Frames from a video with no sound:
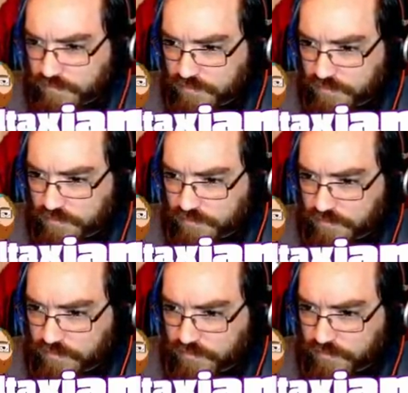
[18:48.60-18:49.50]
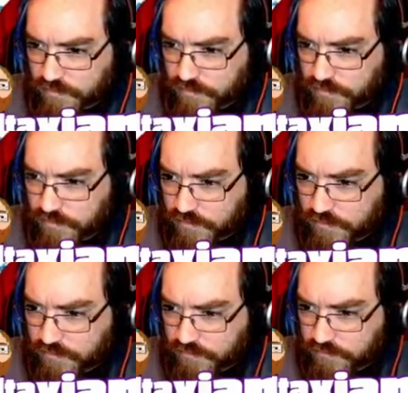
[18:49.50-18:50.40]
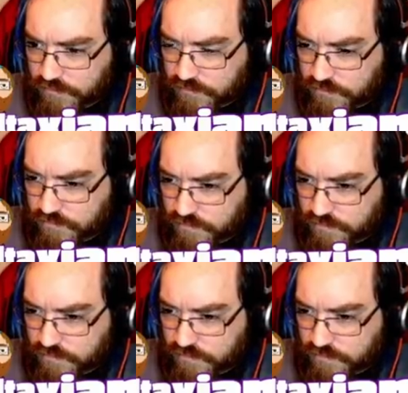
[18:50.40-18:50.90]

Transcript: [no speech]